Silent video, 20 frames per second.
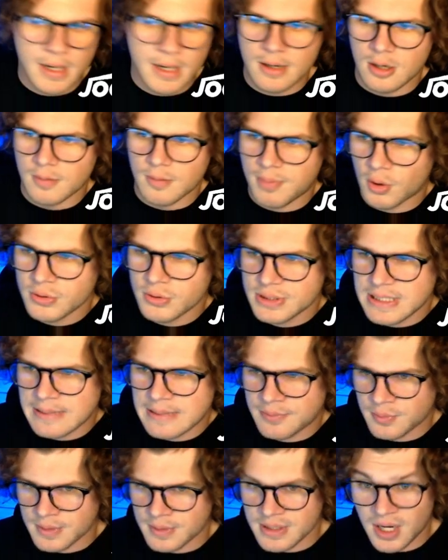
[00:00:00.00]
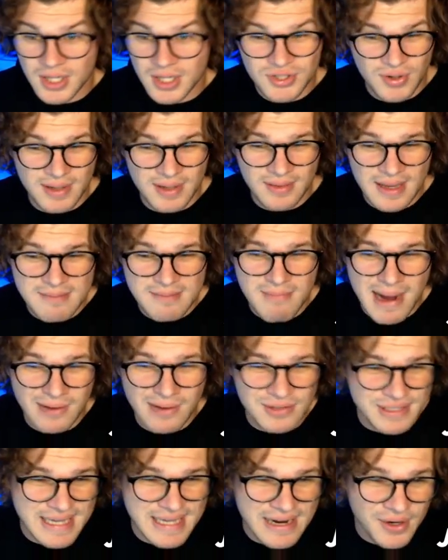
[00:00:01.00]
right, our opponent's top three. Night Train Lane,
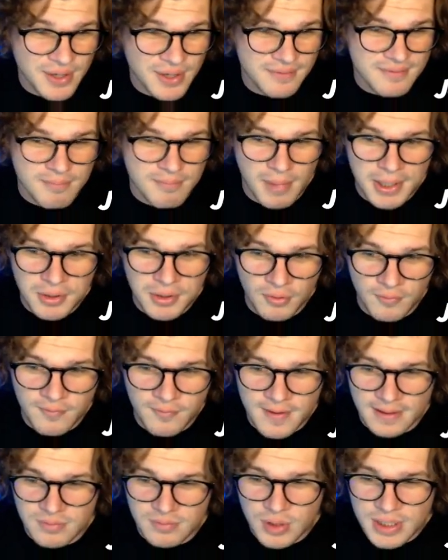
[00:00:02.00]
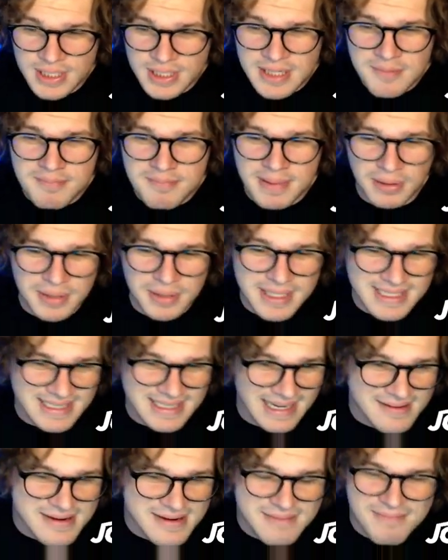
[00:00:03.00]
Myles Garrett, Michael Vick. Look at the abilities
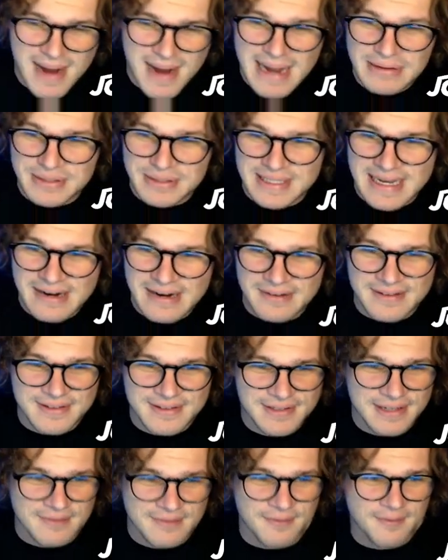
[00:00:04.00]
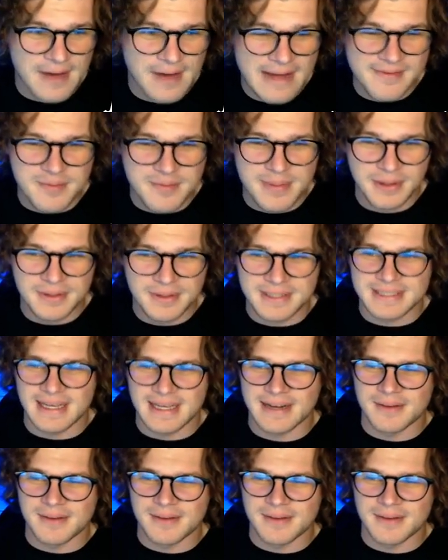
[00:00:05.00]
on Myles Garrett. There's, like, five abilities on